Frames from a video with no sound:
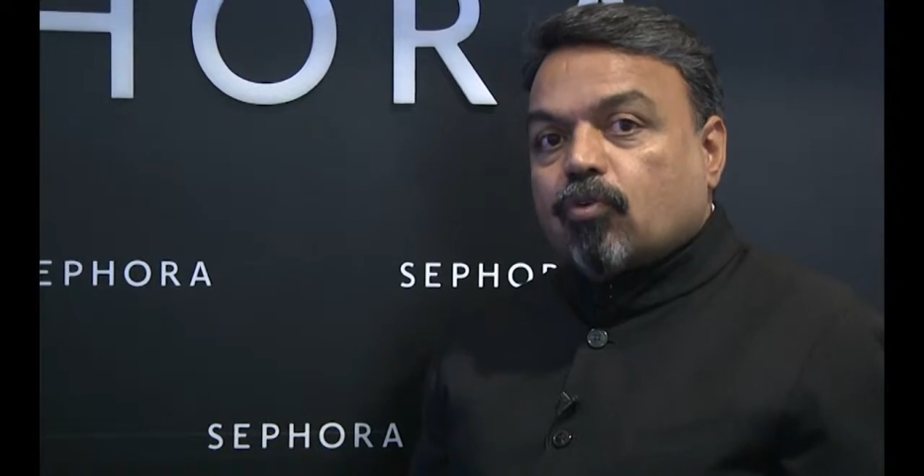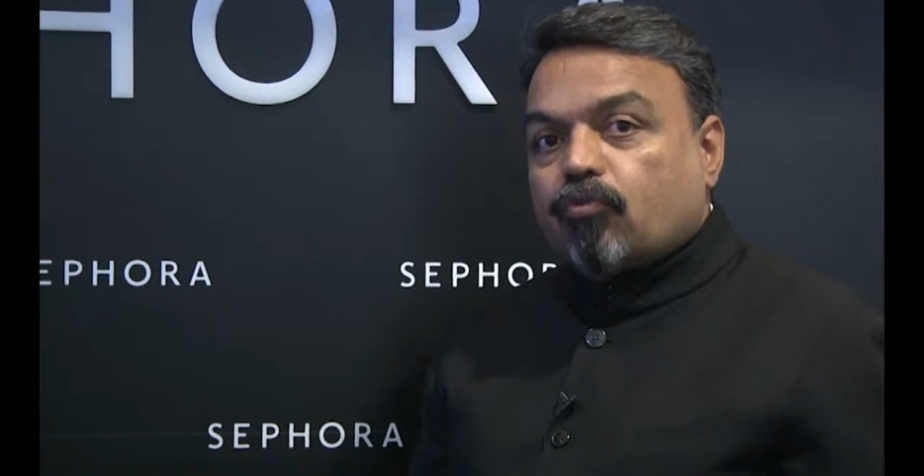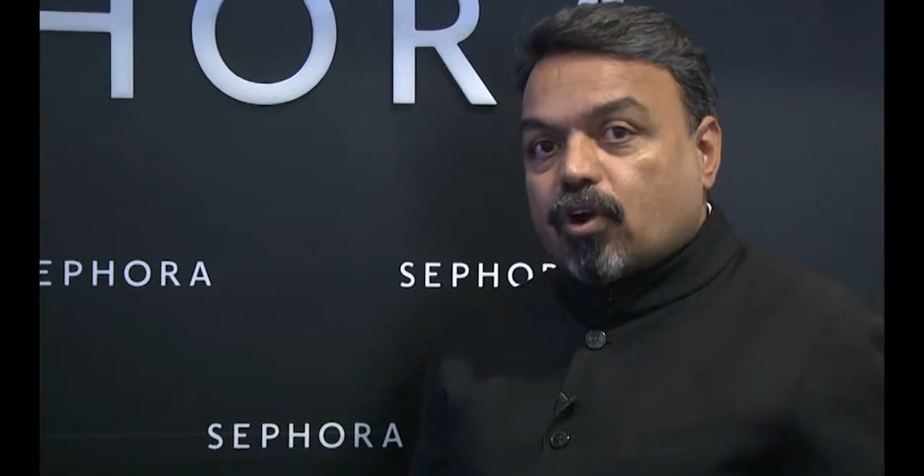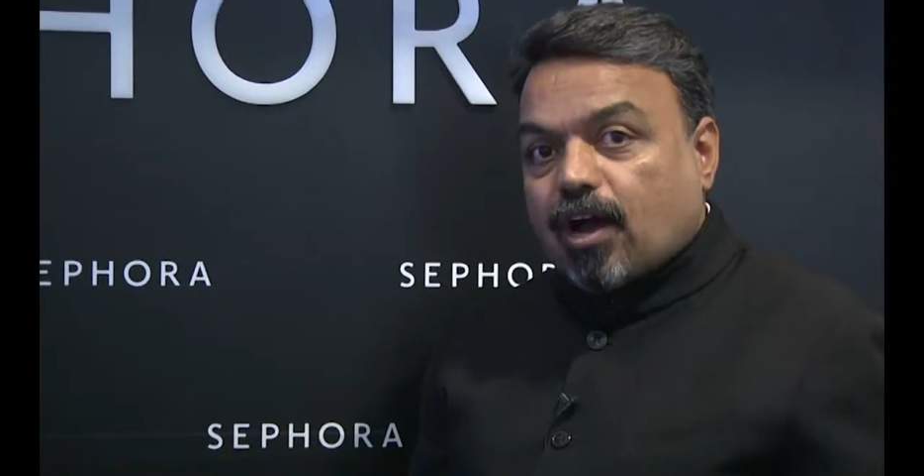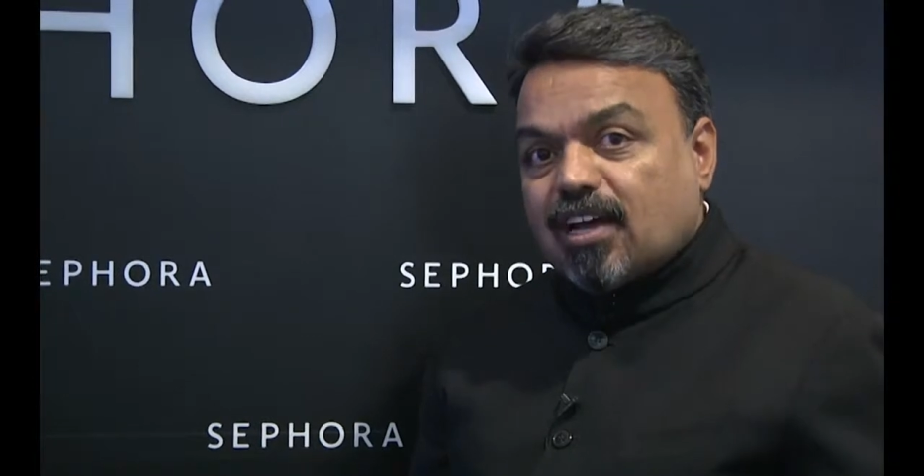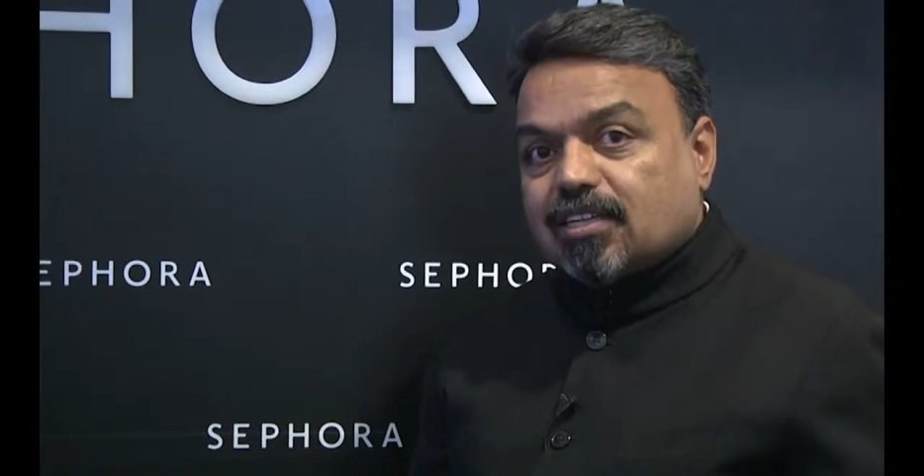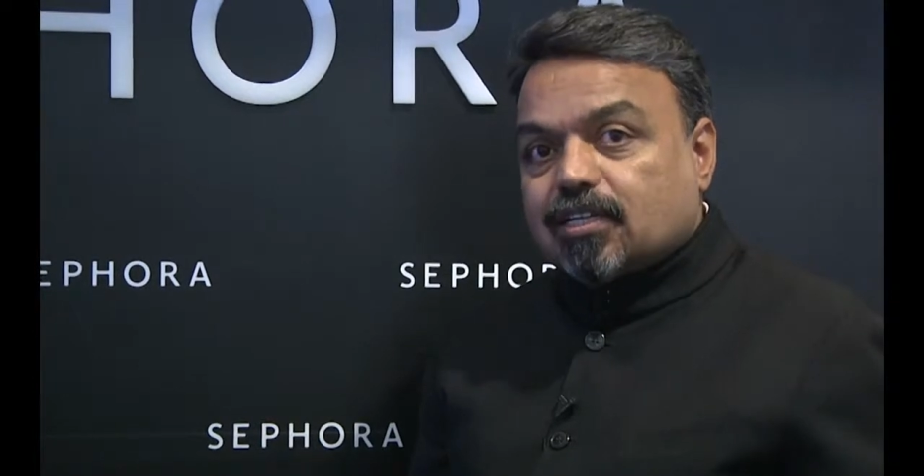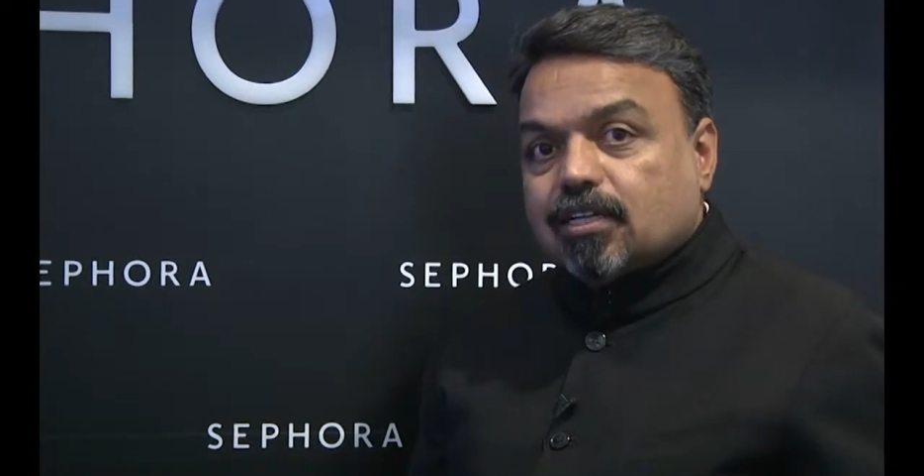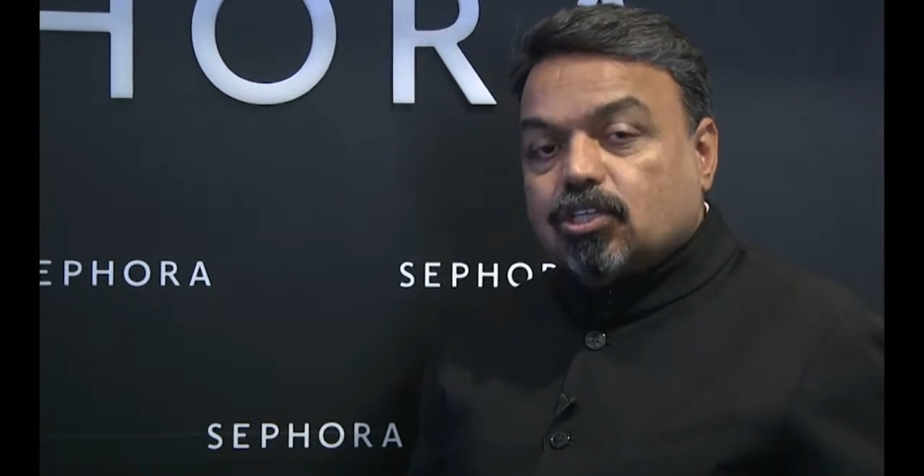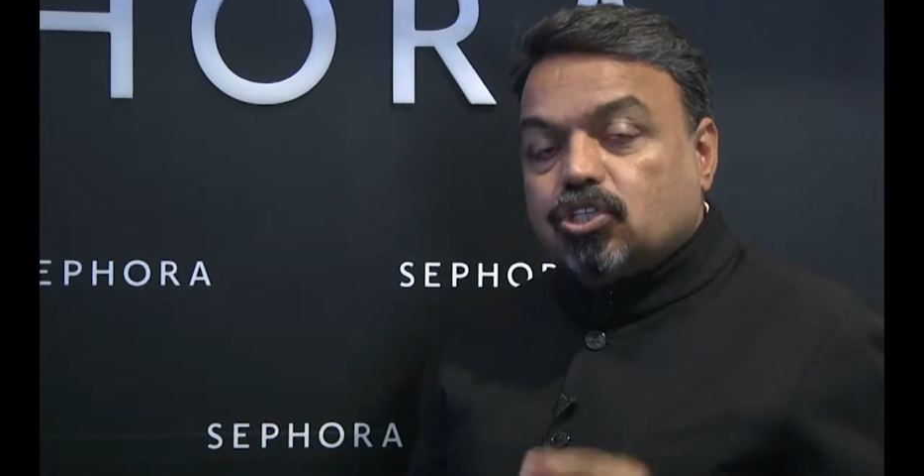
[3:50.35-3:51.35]
For
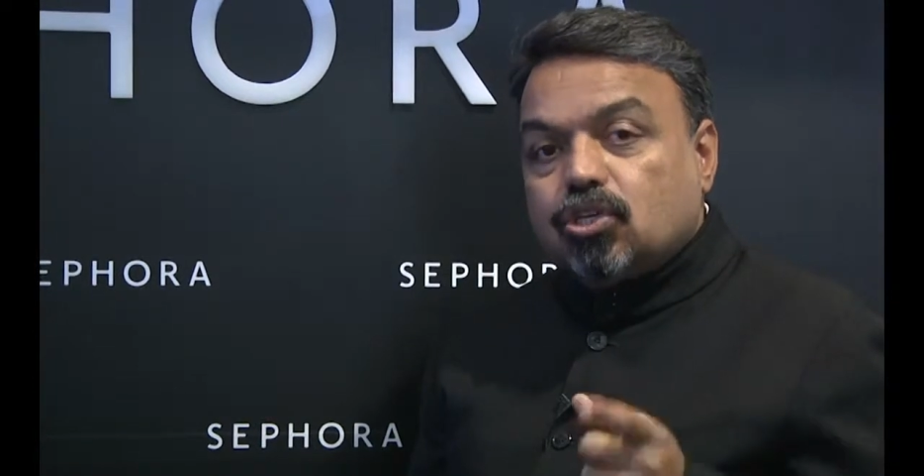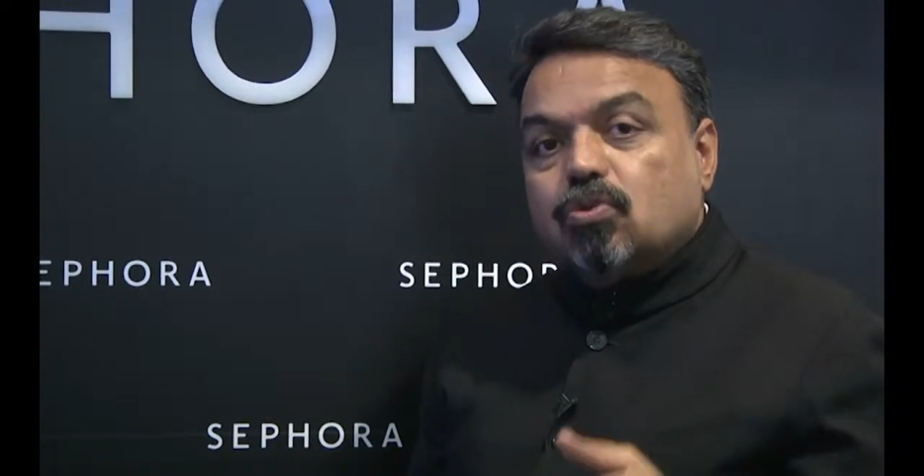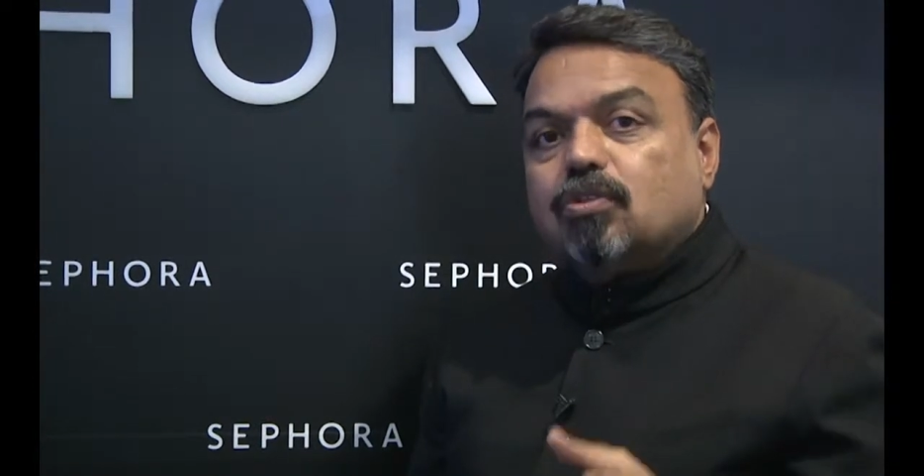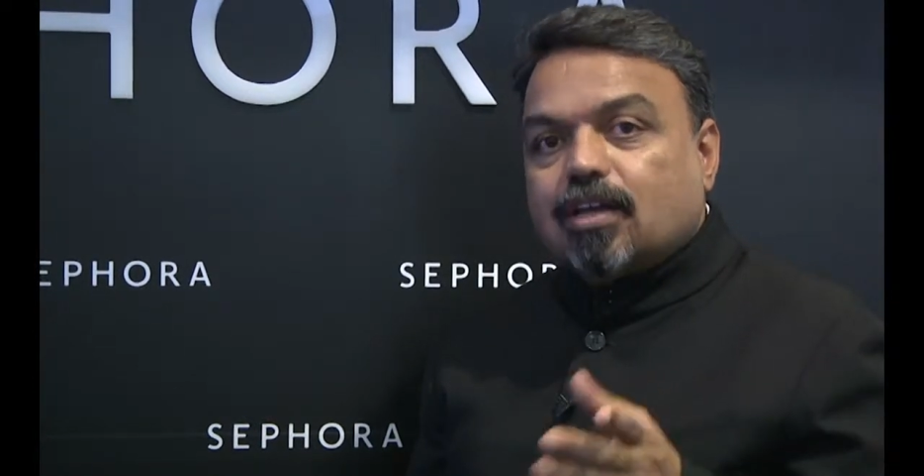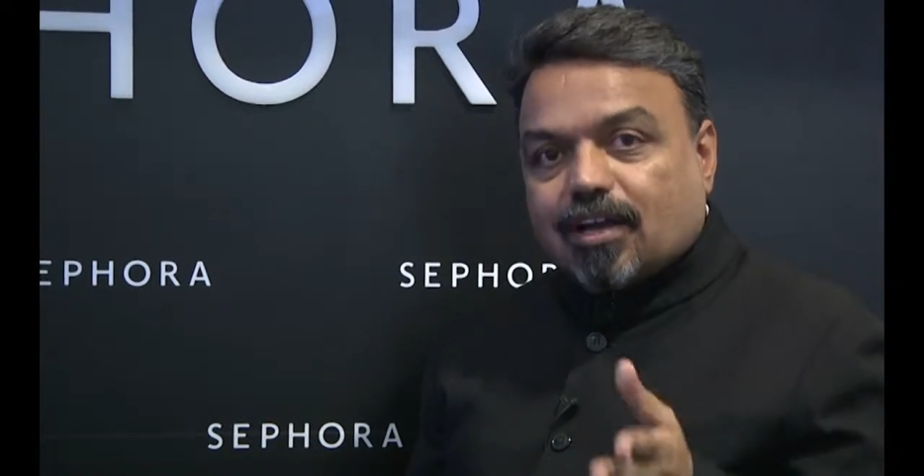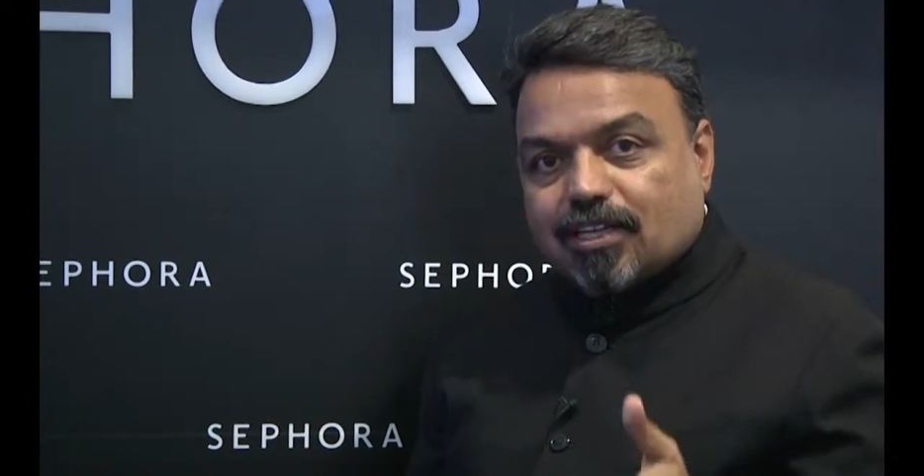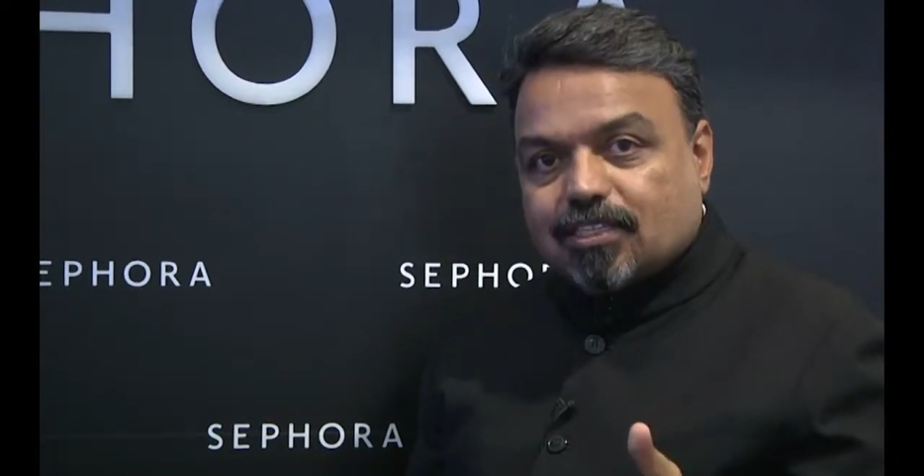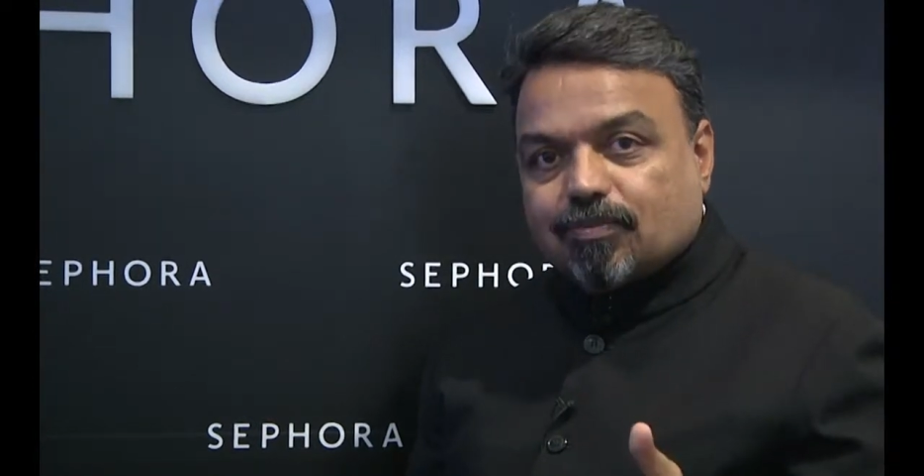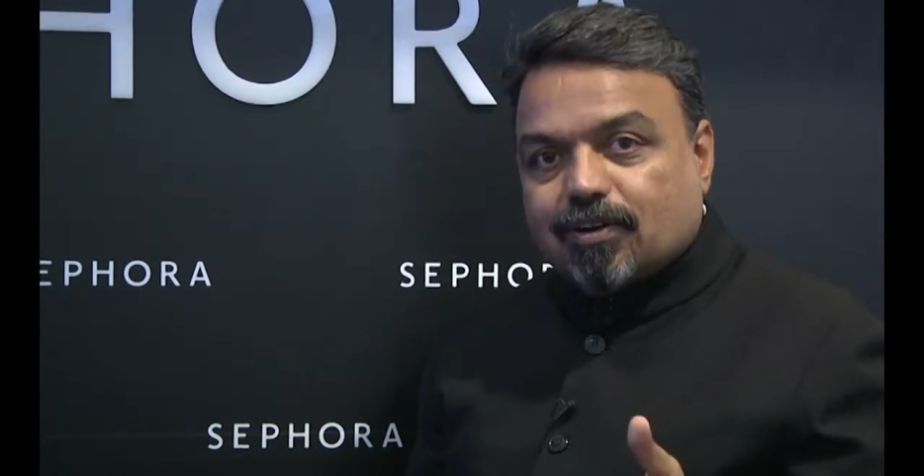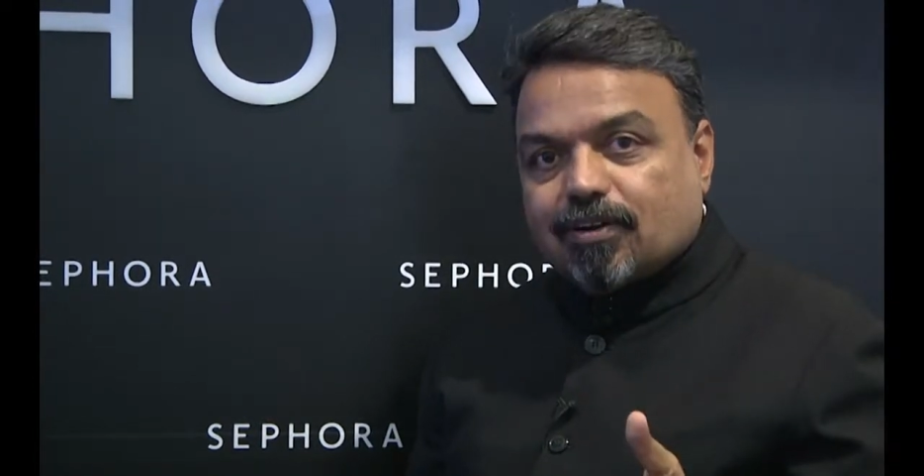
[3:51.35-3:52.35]
us, you, the
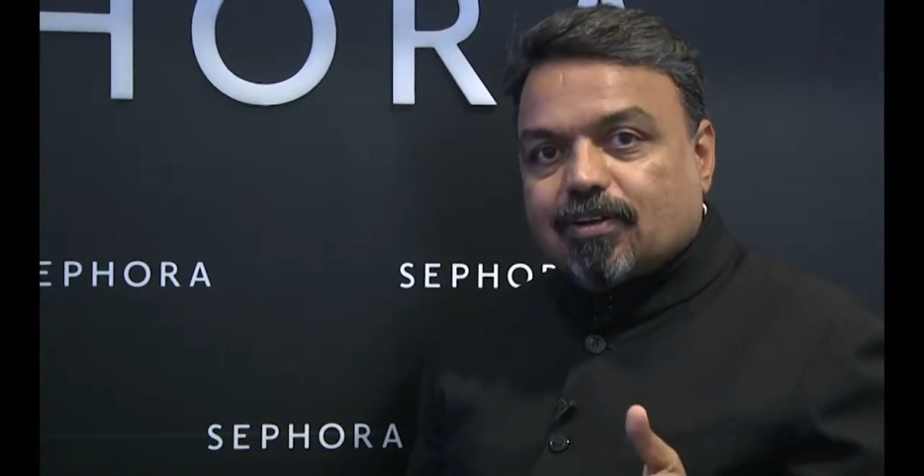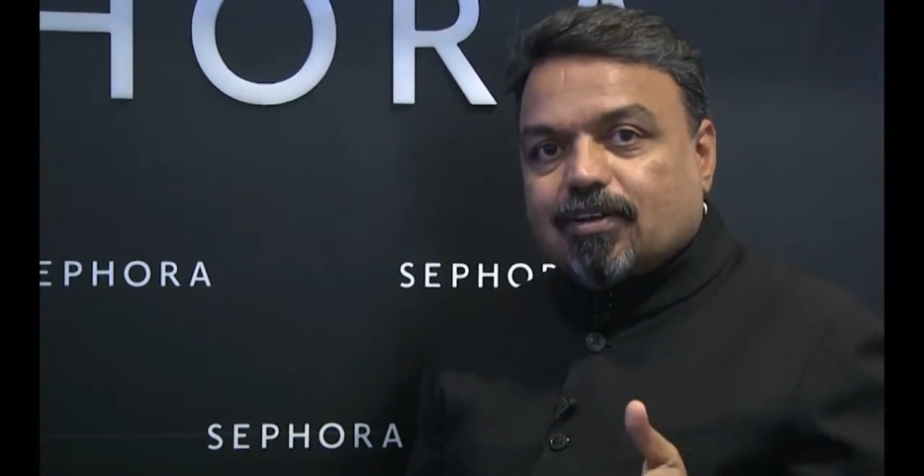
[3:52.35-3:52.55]
customer,